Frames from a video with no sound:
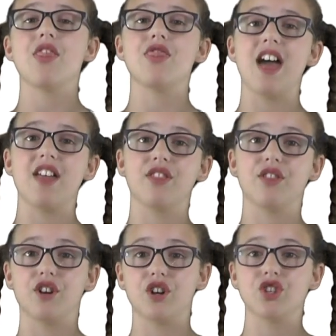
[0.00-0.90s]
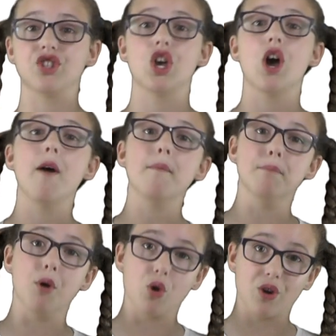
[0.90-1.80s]
Then there's
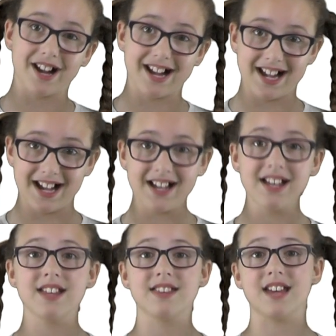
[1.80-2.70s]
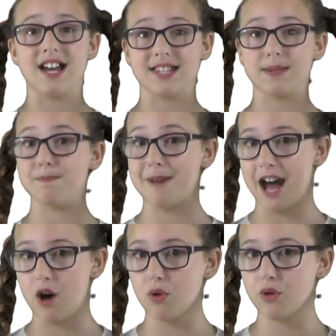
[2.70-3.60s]
bocca, that's
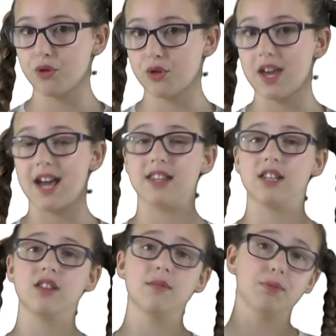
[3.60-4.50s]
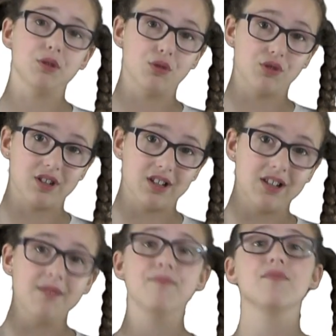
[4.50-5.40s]
mouth, and in the plural